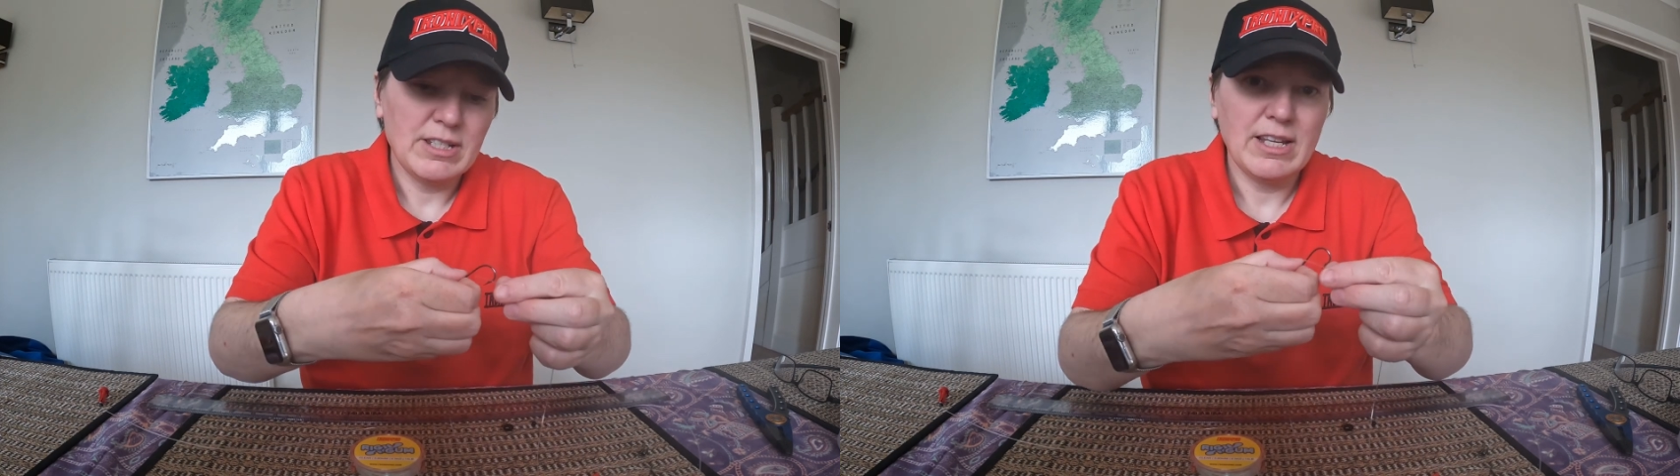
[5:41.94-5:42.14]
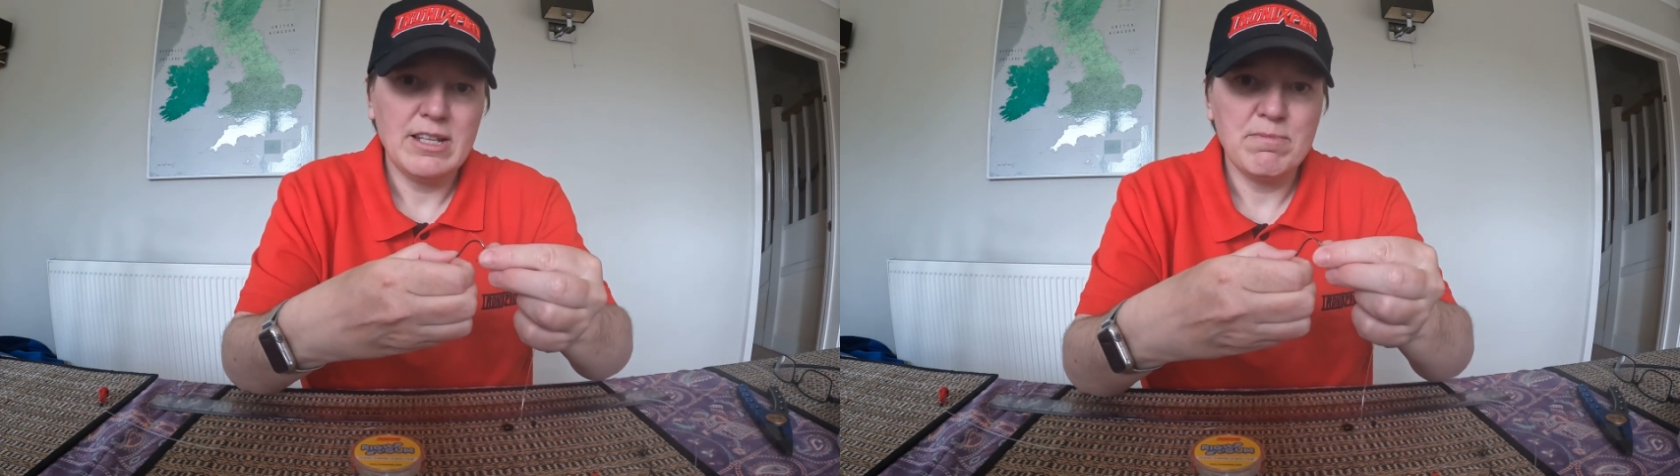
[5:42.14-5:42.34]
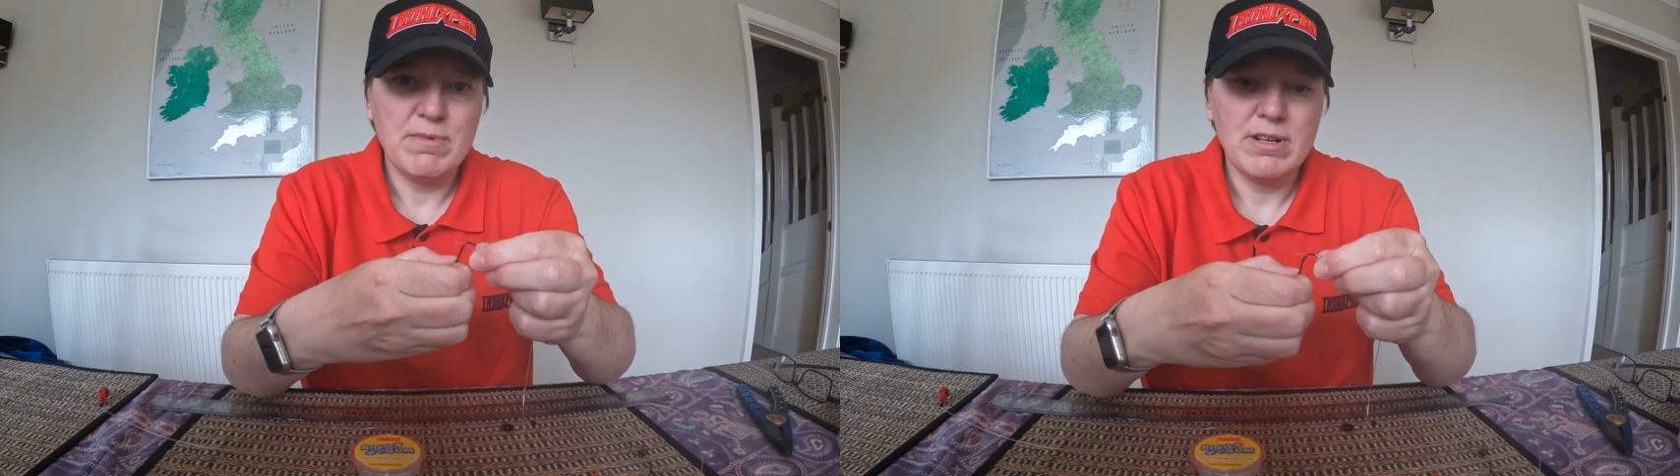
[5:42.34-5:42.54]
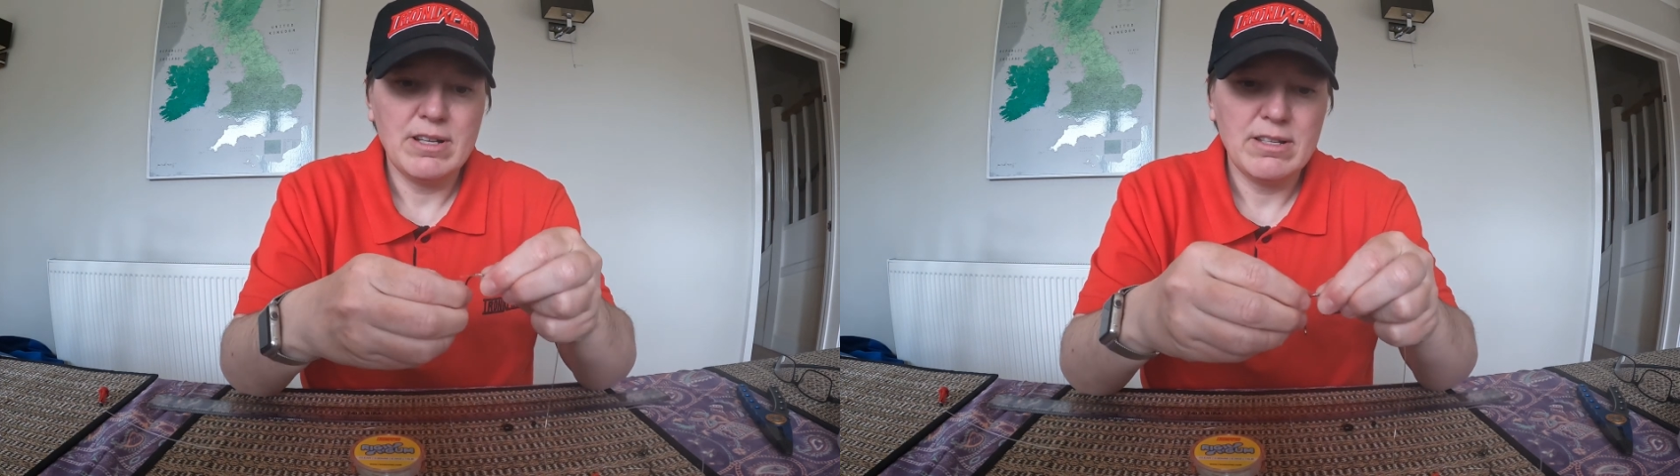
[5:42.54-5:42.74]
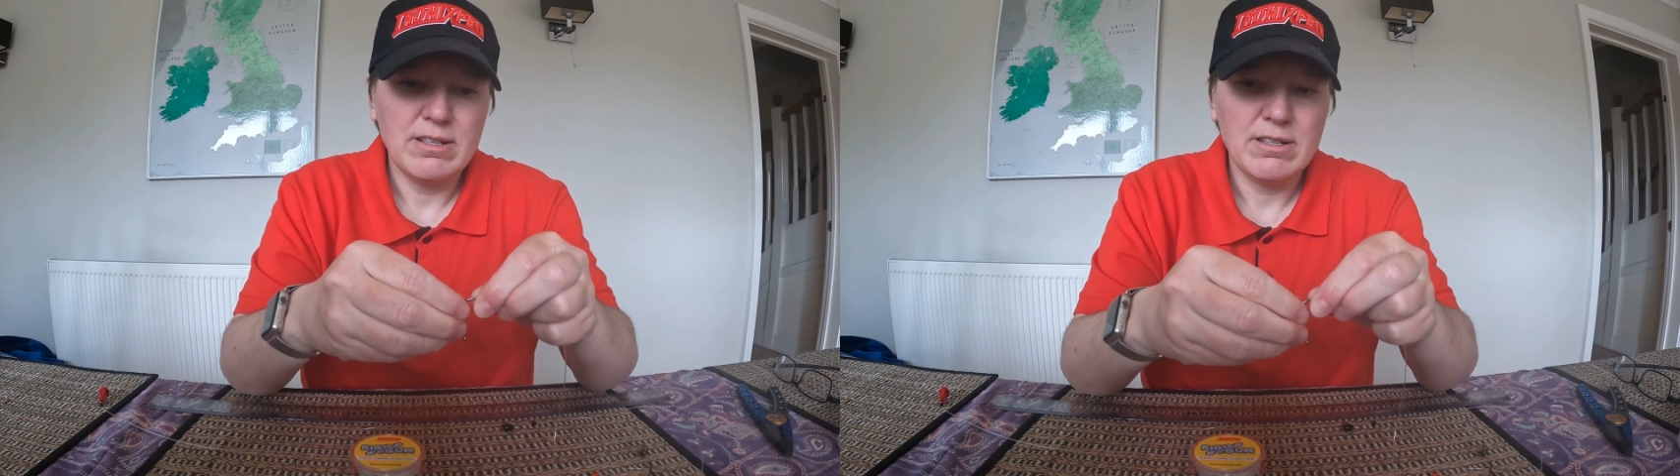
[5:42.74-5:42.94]
to take
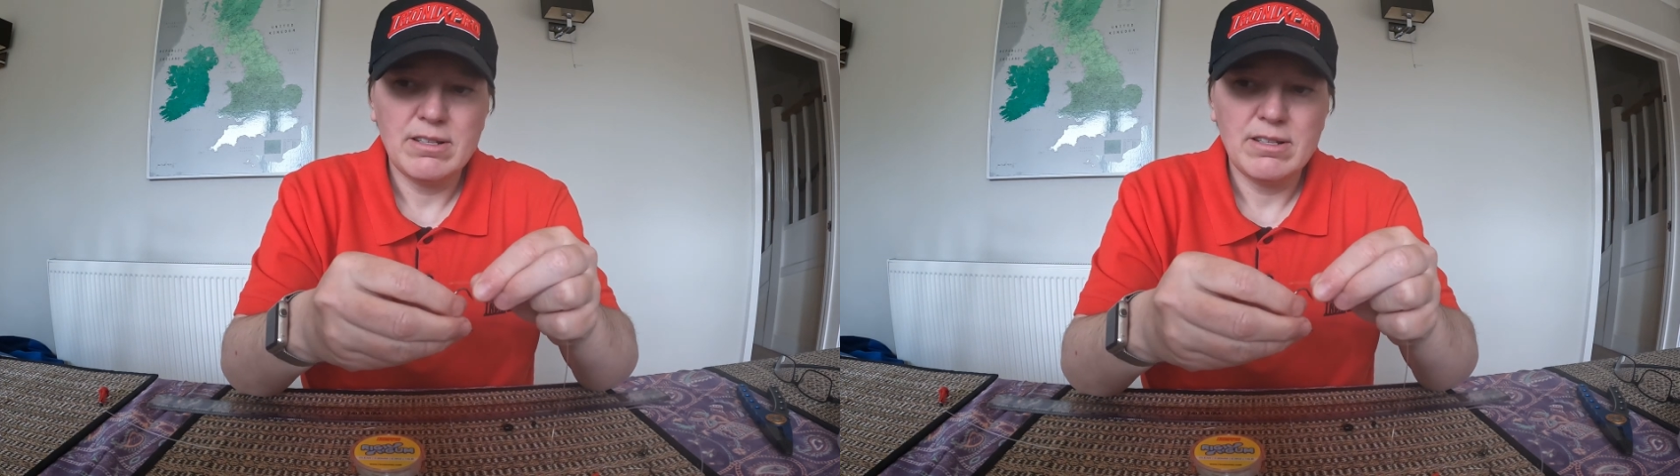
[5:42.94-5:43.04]
my